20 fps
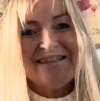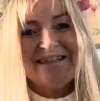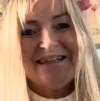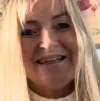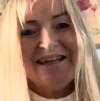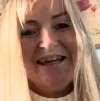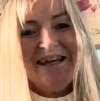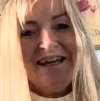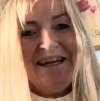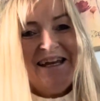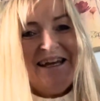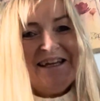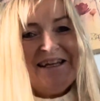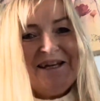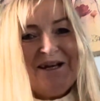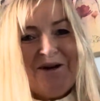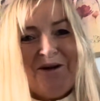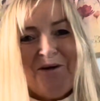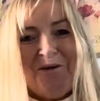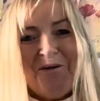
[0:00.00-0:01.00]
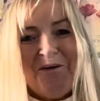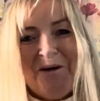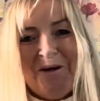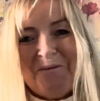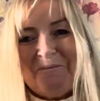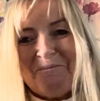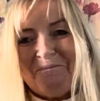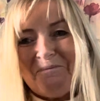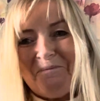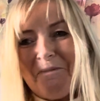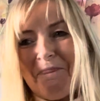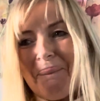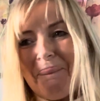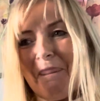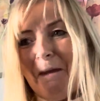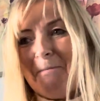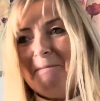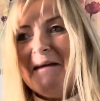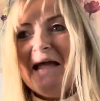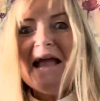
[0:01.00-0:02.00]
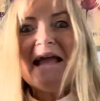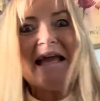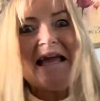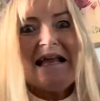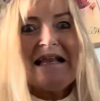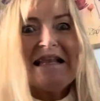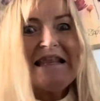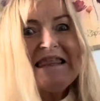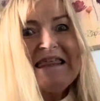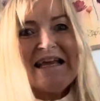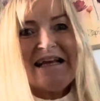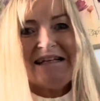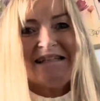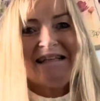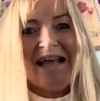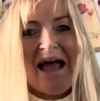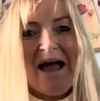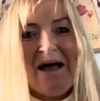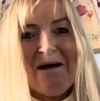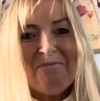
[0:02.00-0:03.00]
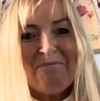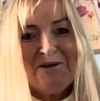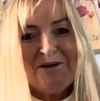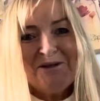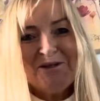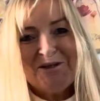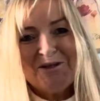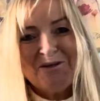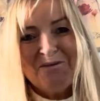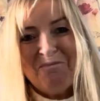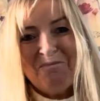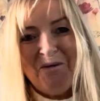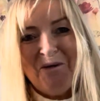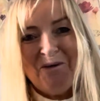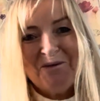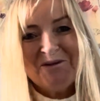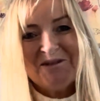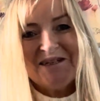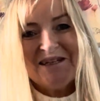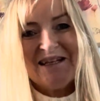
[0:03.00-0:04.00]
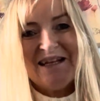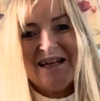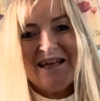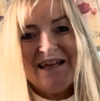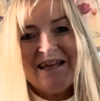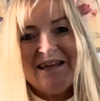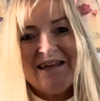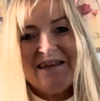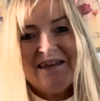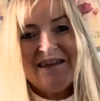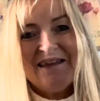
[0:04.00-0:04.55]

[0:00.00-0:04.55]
And, you know, making things happen, supposedly.